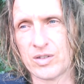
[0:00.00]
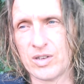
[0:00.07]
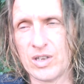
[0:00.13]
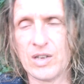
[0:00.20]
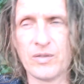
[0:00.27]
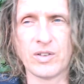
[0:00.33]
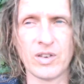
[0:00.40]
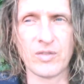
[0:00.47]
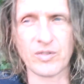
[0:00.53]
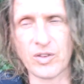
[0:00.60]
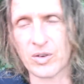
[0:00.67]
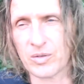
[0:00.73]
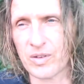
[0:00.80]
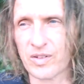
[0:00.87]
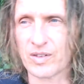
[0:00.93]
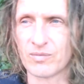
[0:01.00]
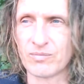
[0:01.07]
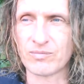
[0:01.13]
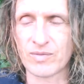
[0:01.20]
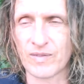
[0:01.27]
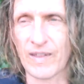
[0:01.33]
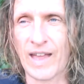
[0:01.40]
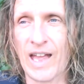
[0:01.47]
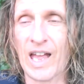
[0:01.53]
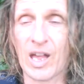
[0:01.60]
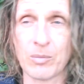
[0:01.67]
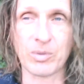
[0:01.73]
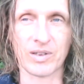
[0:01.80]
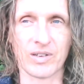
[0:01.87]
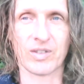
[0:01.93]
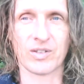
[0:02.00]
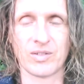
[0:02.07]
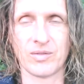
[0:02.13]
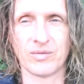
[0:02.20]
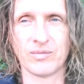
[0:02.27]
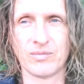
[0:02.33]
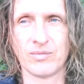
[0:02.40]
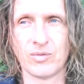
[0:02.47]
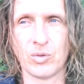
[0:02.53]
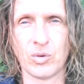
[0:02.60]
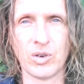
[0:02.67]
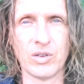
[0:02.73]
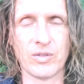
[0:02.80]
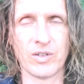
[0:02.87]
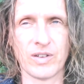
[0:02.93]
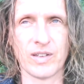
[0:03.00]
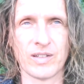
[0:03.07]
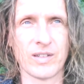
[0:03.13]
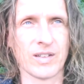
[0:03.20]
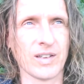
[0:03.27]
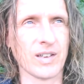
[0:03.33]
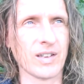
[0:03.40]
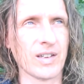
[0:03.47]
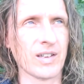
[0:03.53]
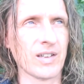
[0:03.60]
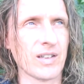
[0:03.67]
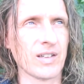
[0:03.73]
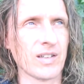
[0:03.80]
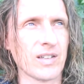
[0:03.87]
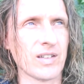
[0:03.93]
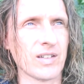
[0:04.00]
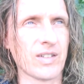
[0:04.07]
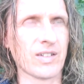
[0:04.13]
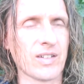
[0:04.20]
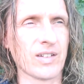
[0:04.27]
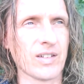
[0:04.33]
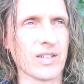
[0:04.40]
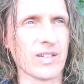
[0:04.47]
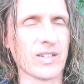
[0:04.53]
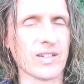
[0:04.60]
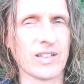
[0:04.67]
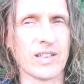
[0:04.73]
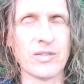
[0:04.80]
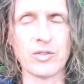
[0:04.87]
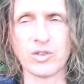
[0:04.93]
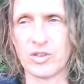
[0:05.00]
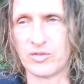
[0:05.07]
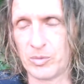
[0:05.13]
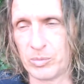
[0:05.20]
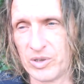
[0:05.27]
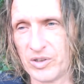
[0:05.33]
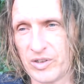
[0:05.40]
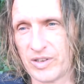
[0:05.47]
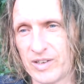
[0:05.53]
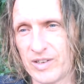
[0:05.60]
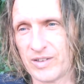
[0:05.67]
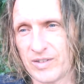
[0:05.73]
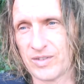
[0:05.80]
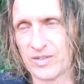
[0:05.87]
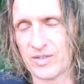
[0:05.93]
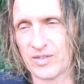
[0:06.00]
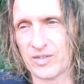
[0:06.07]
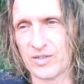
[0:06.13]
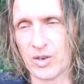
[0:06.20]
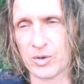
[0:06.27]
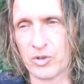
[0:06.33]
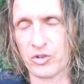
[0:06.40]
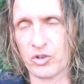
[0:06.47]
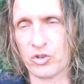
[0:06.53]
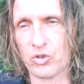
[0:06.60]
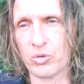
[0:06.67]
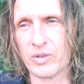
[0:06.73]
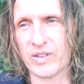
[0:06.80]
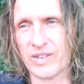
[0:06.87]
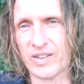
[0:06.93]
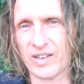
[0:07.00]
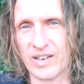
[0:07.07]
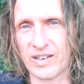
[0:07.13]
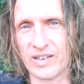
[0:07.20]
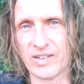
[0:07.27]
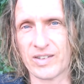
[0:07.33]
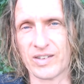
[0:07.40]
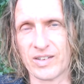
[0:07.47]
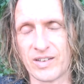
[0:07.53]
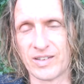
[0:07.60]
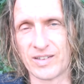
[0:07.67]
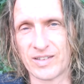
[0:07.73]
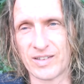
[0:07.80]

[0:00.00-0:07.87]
Even if there isn't the habit or even the sliver of ability, there is the choice to listen,